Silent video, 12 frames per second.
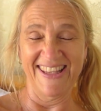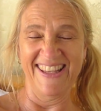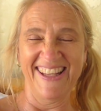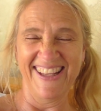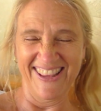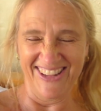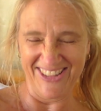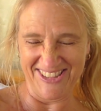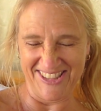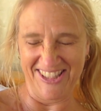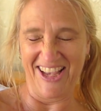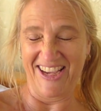
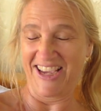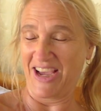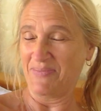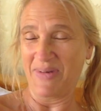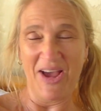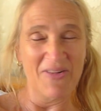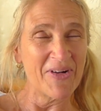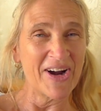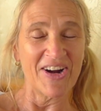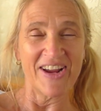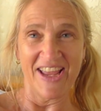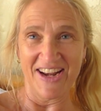looks like I'm not
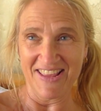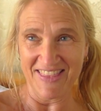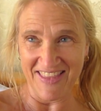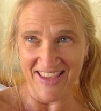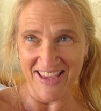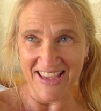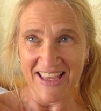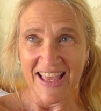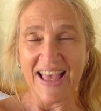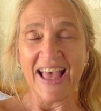wearing anything